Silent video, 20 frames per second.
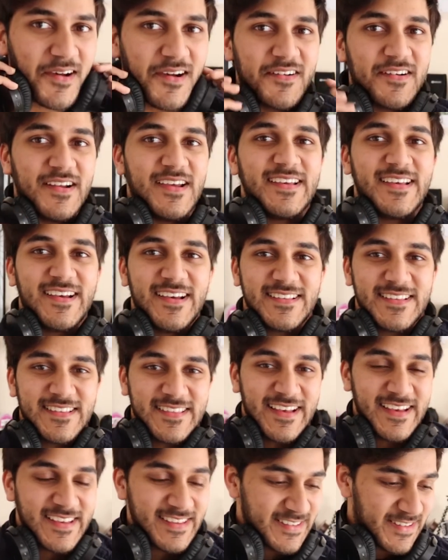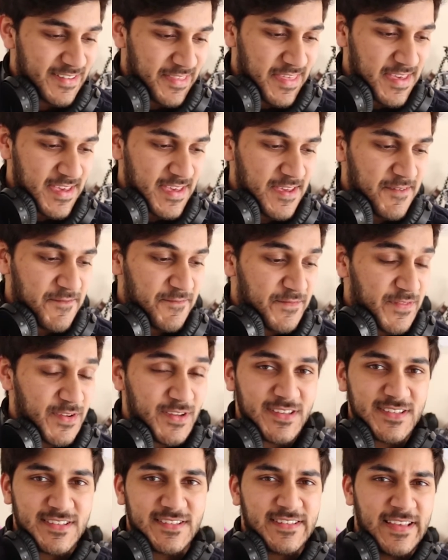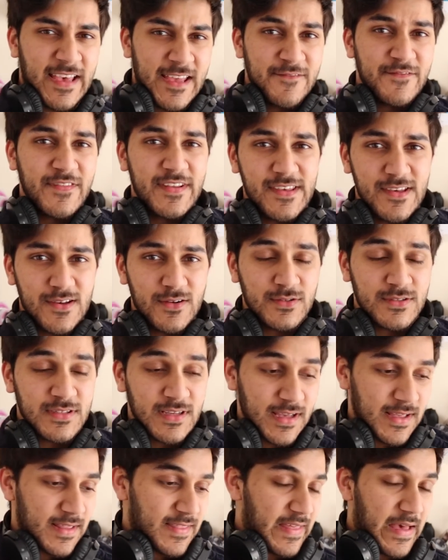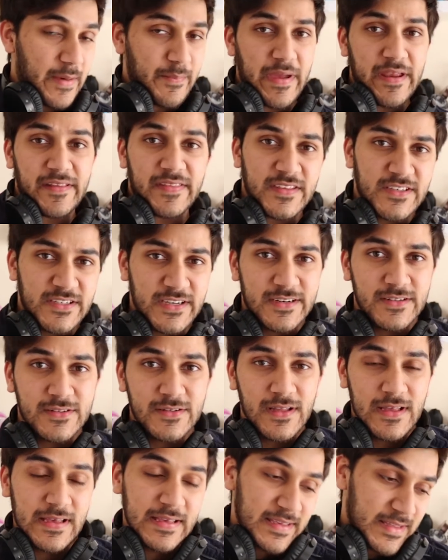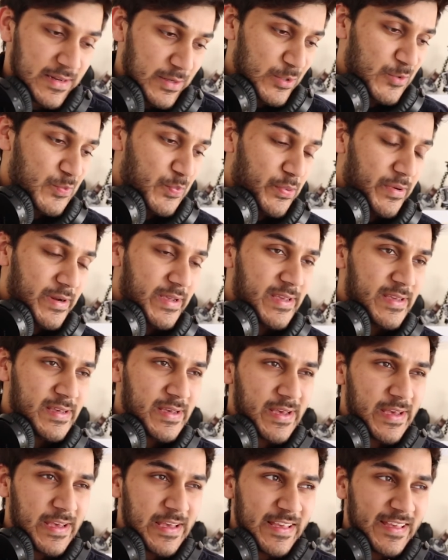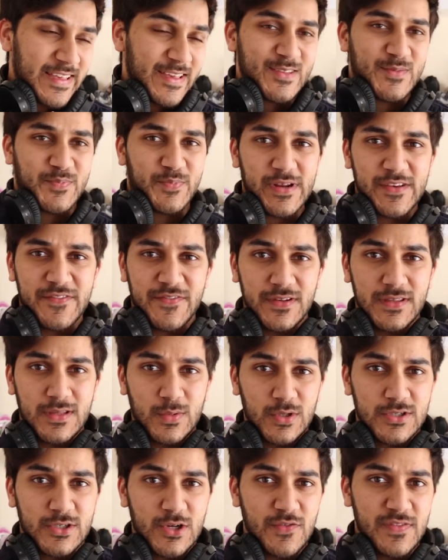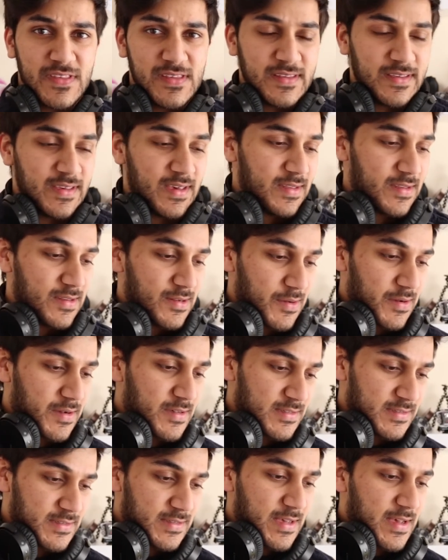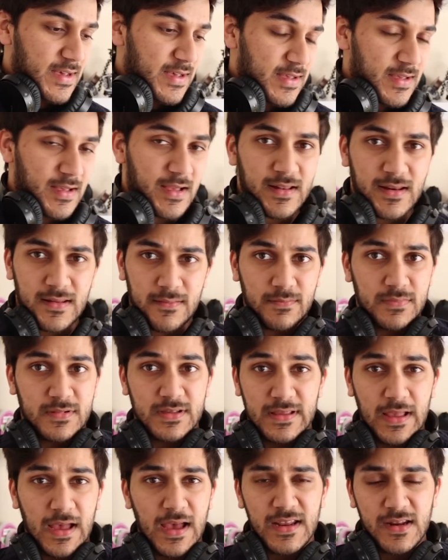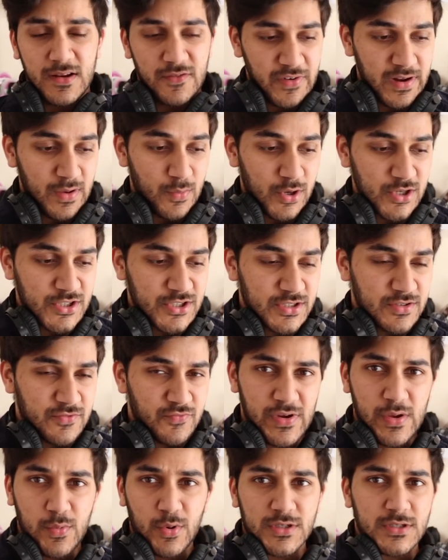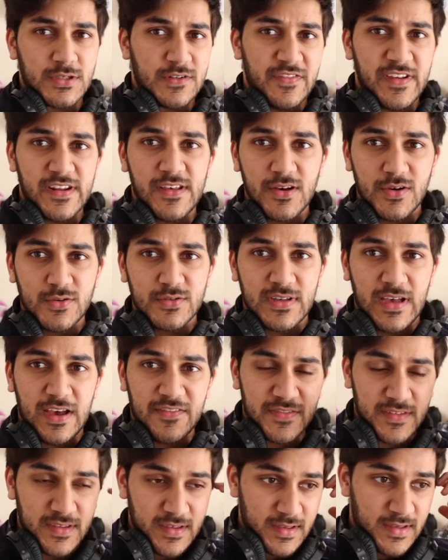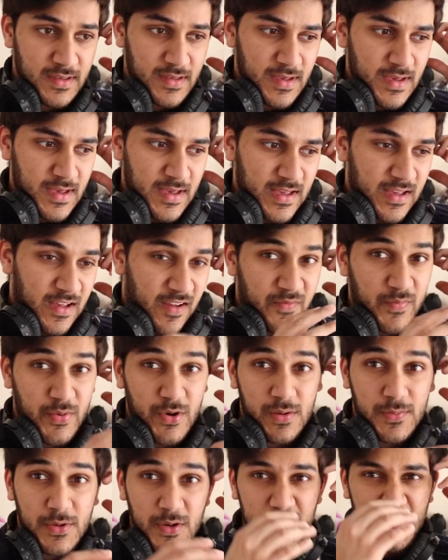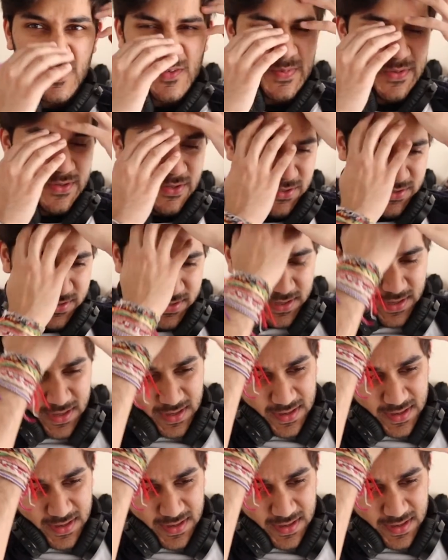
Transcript: Alright guys, and that is the first 10 videos that I made on the channel. You know, it's pretty fun to watch over these again, you know, because I don't really rewatch the videos after I've put them up, just because